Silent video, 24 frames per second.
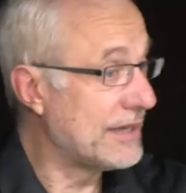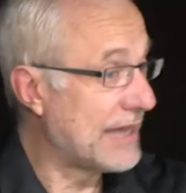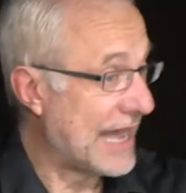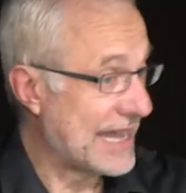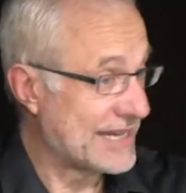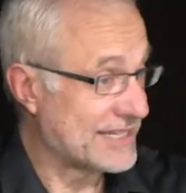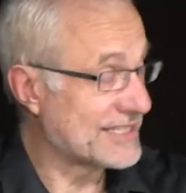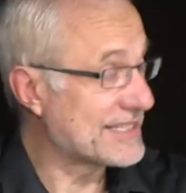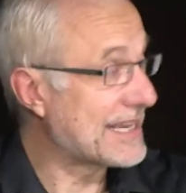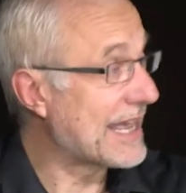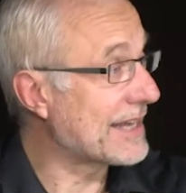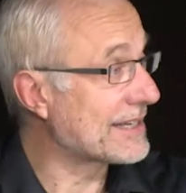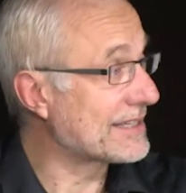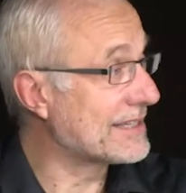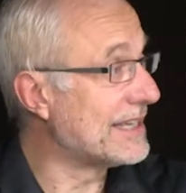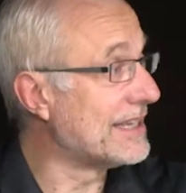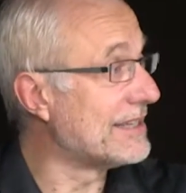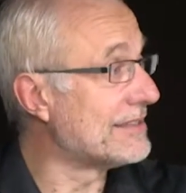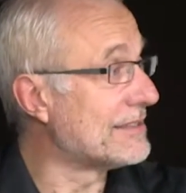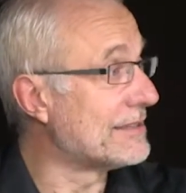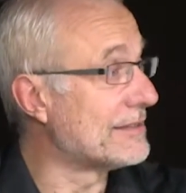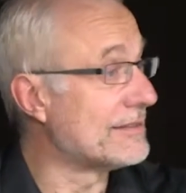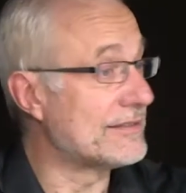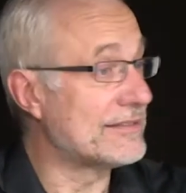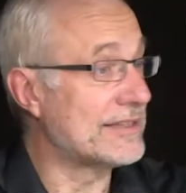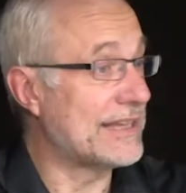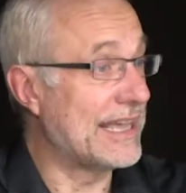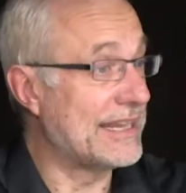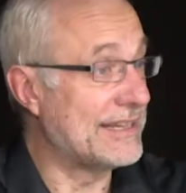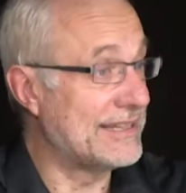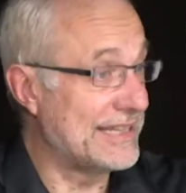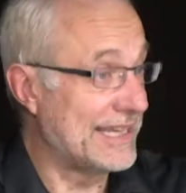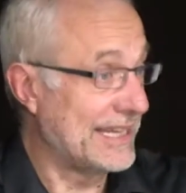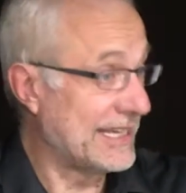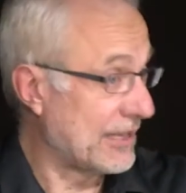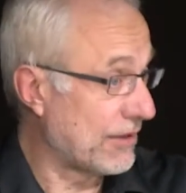has stagnated
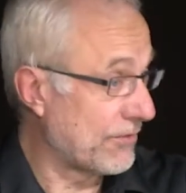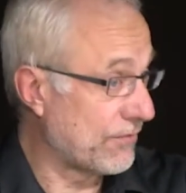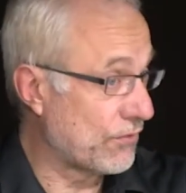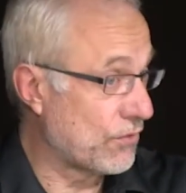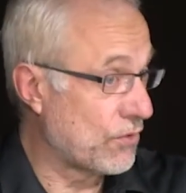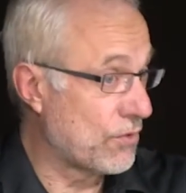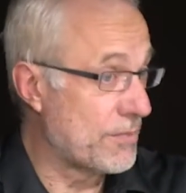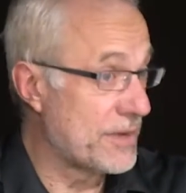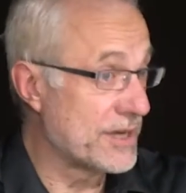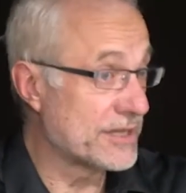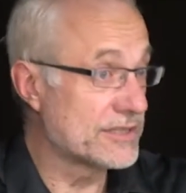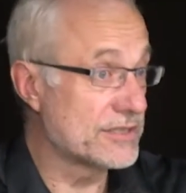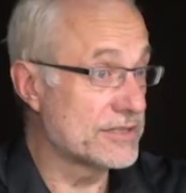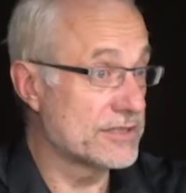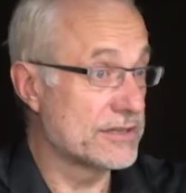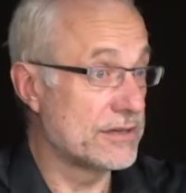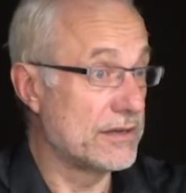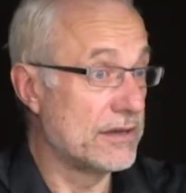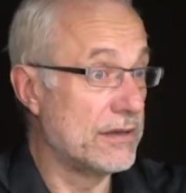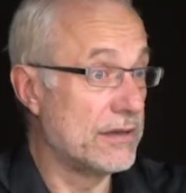in data formats